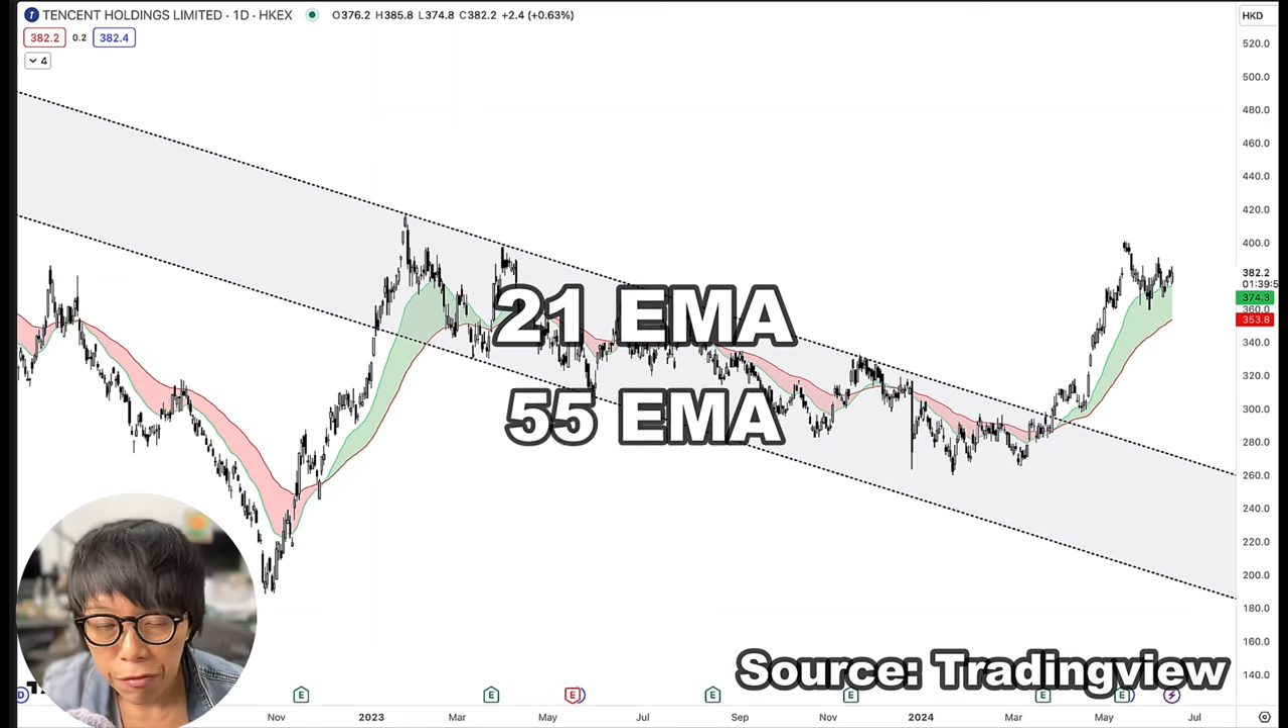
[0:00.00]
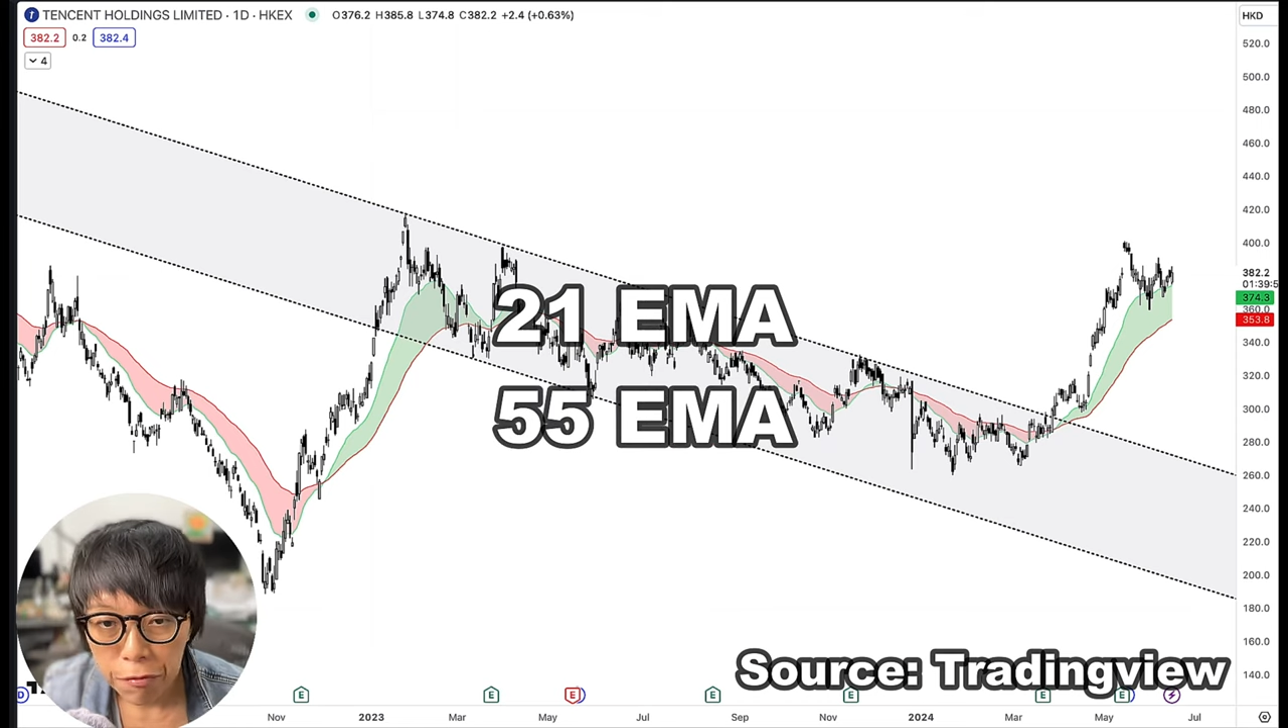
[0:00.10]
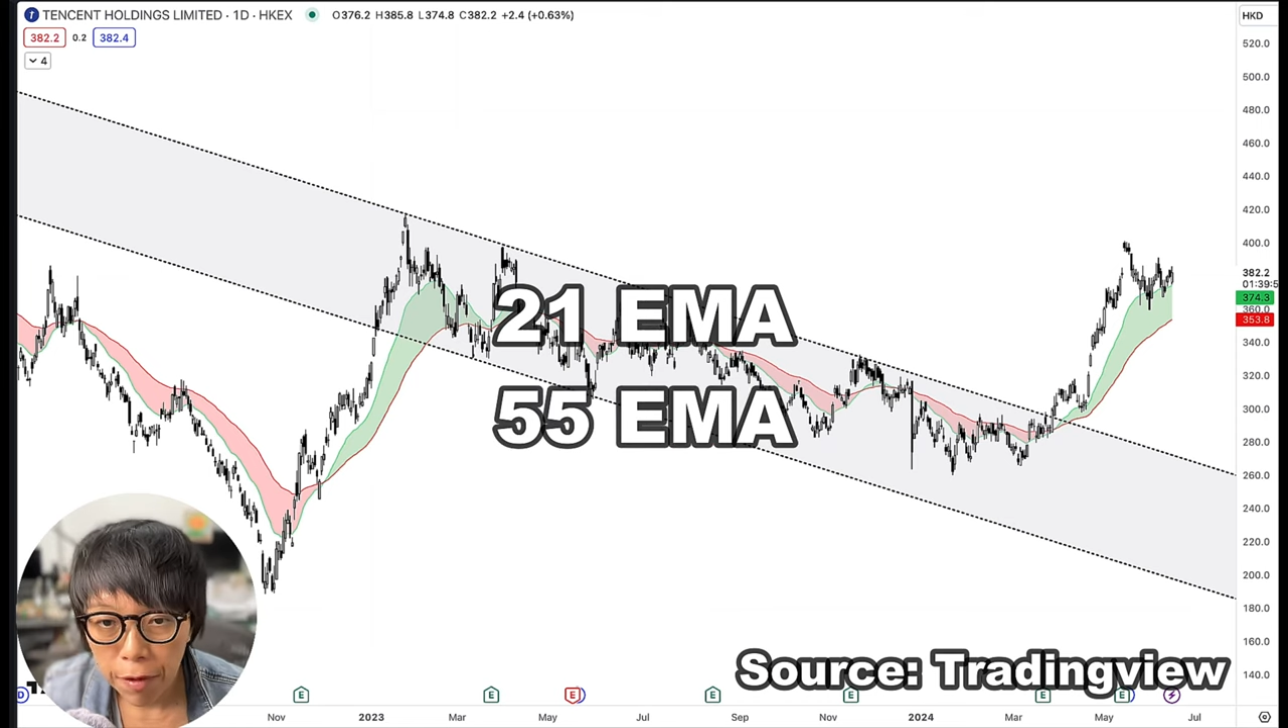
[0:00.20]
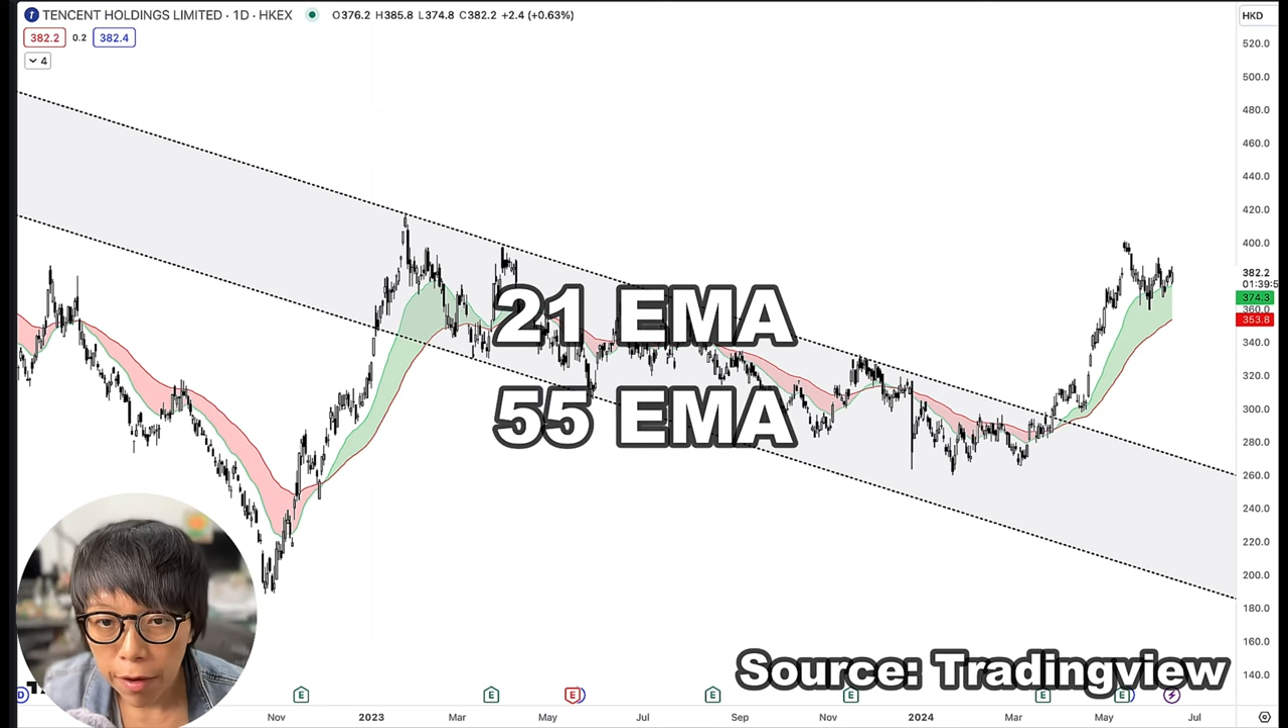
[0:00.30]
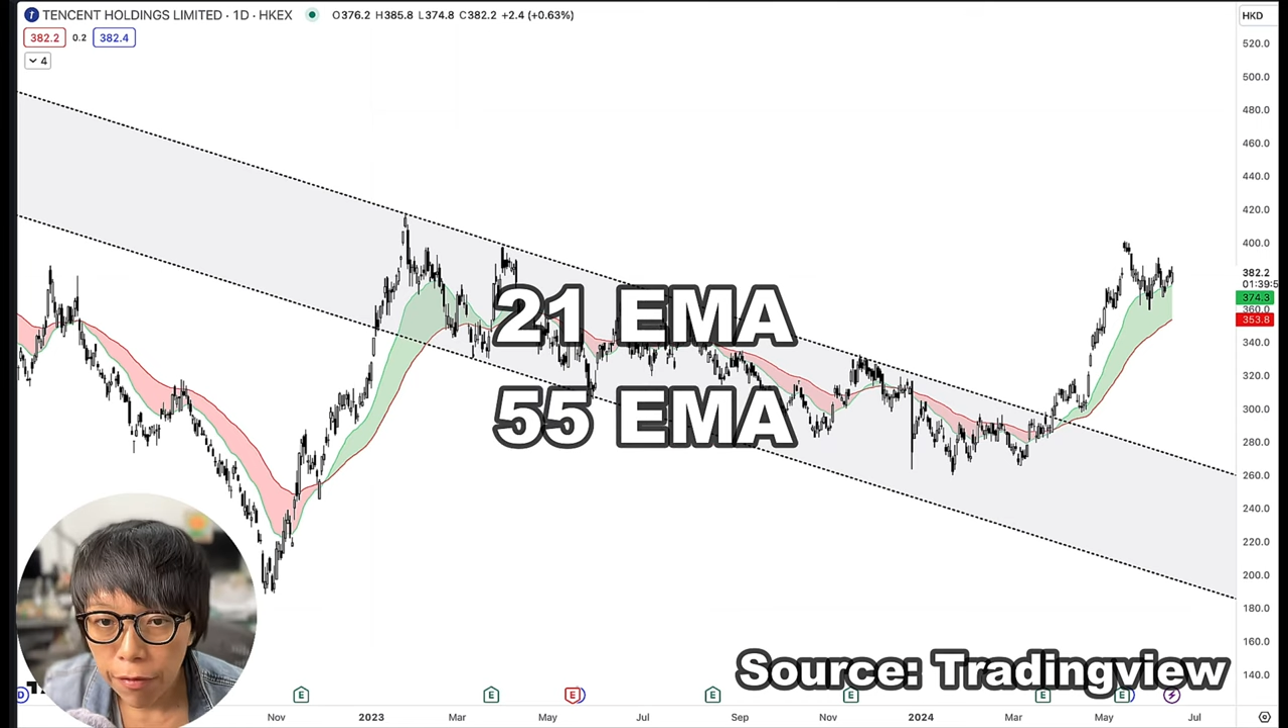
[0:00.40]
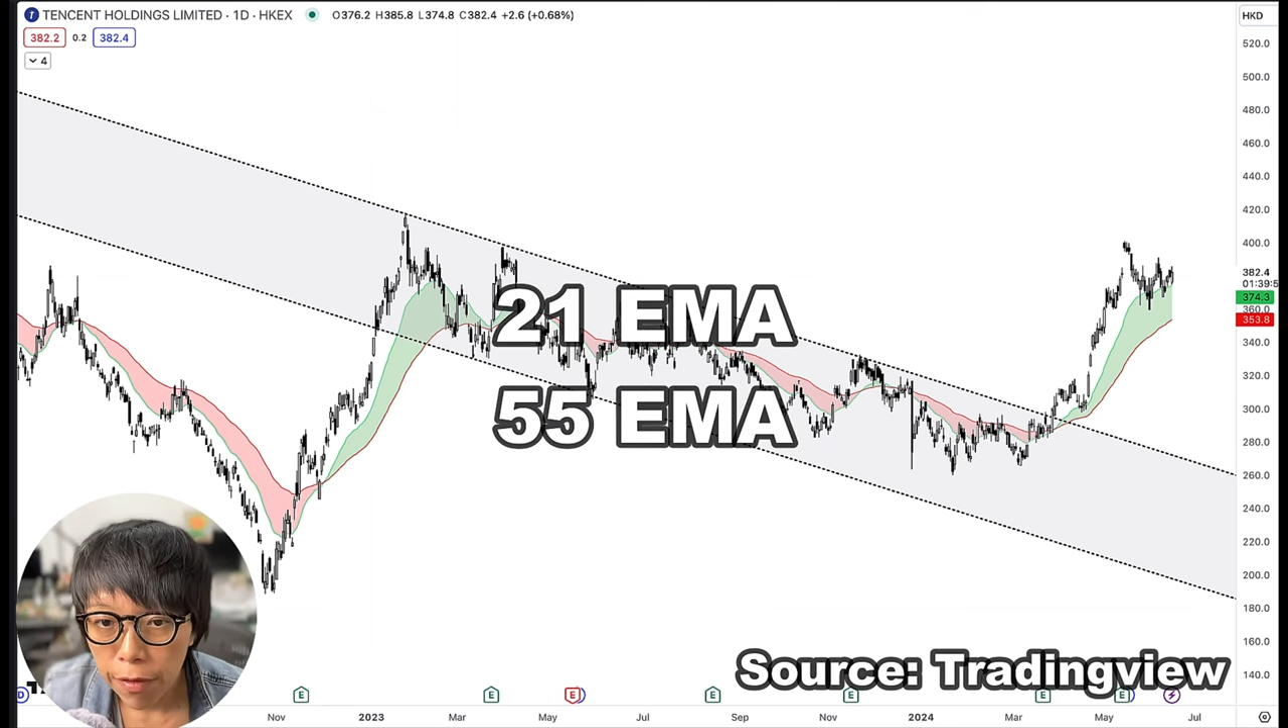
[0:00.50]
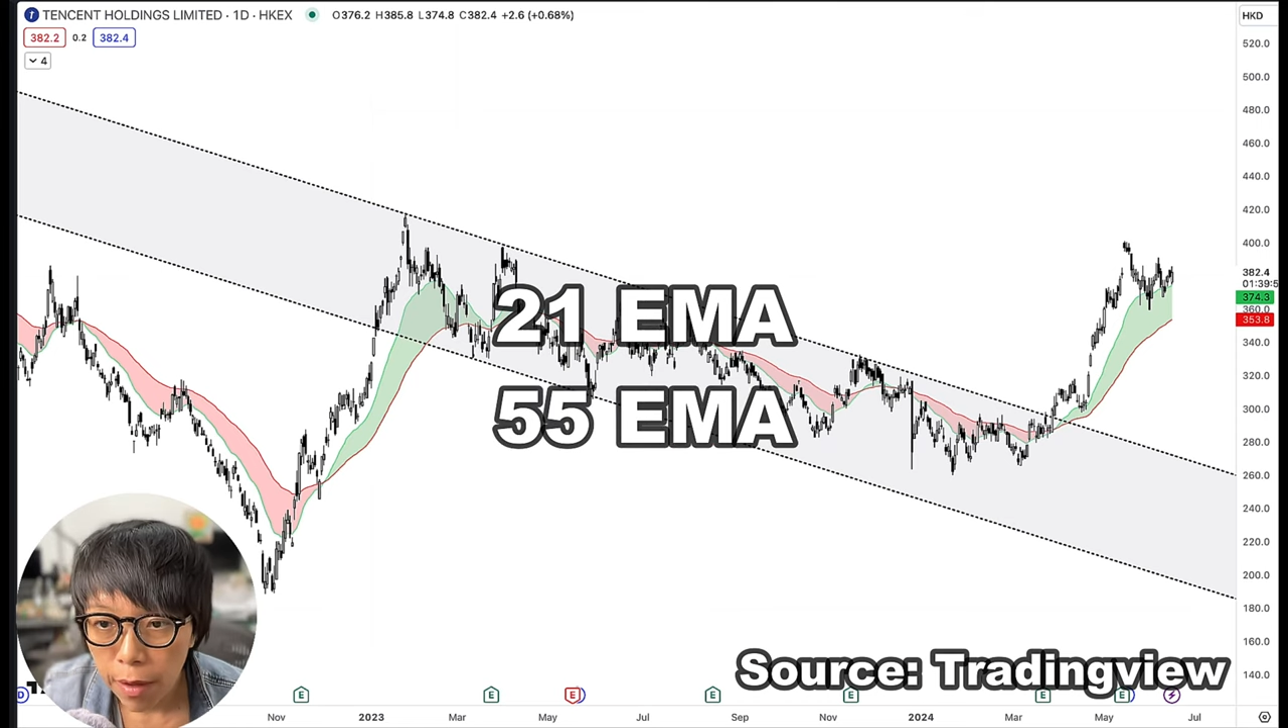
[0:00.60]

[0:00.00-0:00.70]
fifty-five